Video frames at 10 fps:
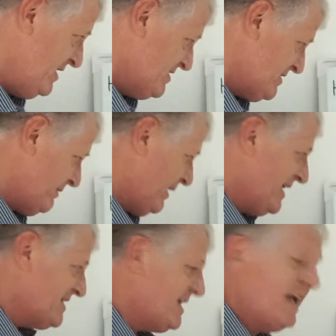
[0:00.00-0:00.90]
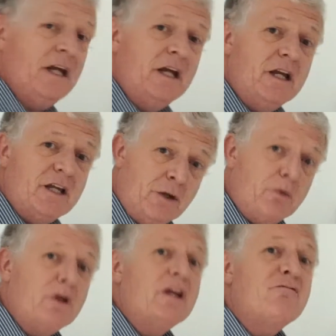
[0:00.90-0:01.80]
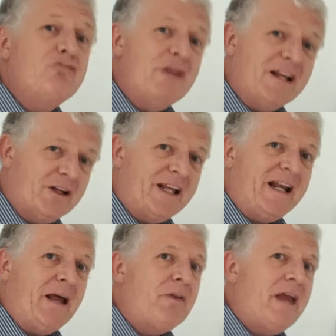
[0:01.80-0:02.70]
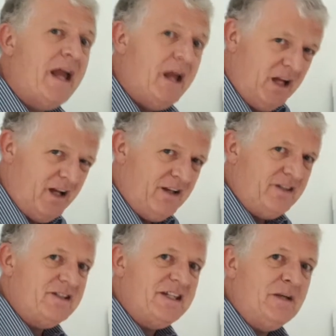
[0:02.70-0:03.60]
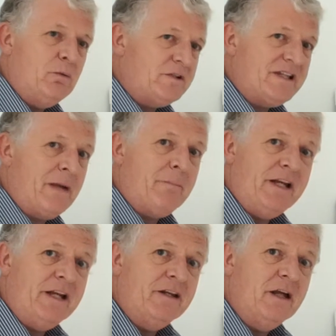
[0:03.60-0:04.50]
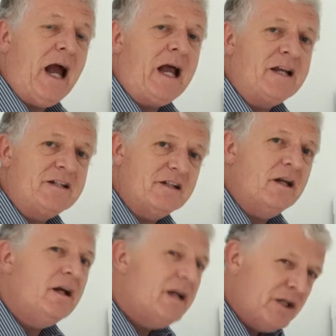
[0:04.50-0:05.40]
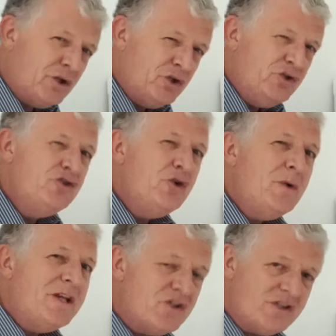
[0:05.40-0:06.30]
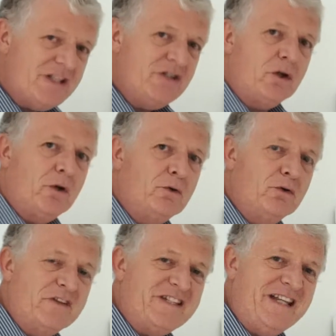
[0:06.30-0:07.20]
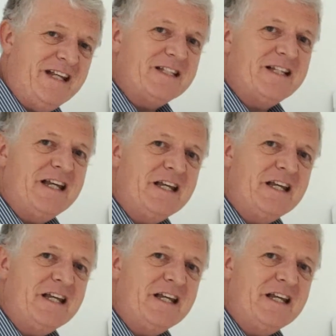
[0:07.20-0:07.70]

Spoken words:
So like I say, you've really got to get out there and see what's happening, and you can do it just in your local vicinity.